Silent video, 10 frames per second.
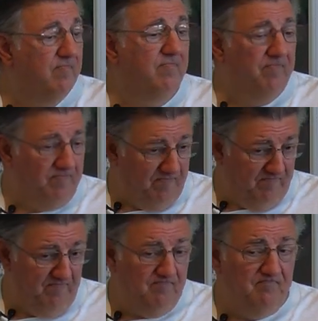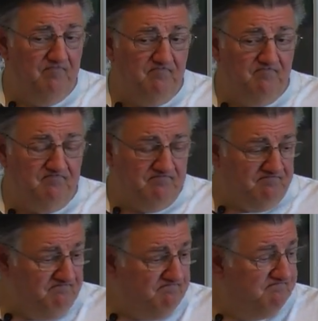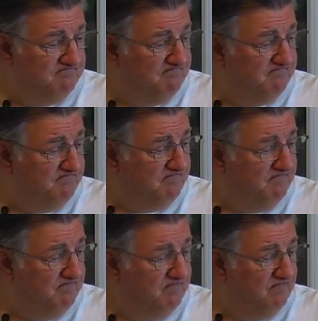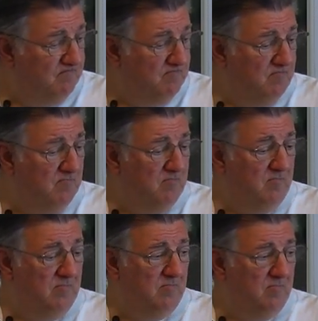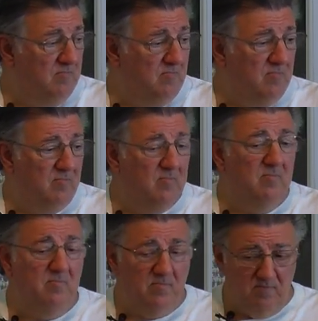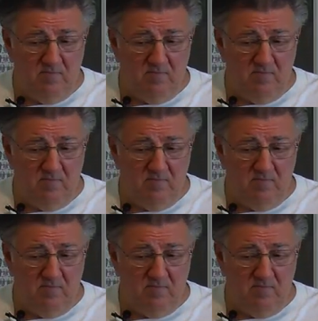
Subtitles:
No words are spoken by the person on screen.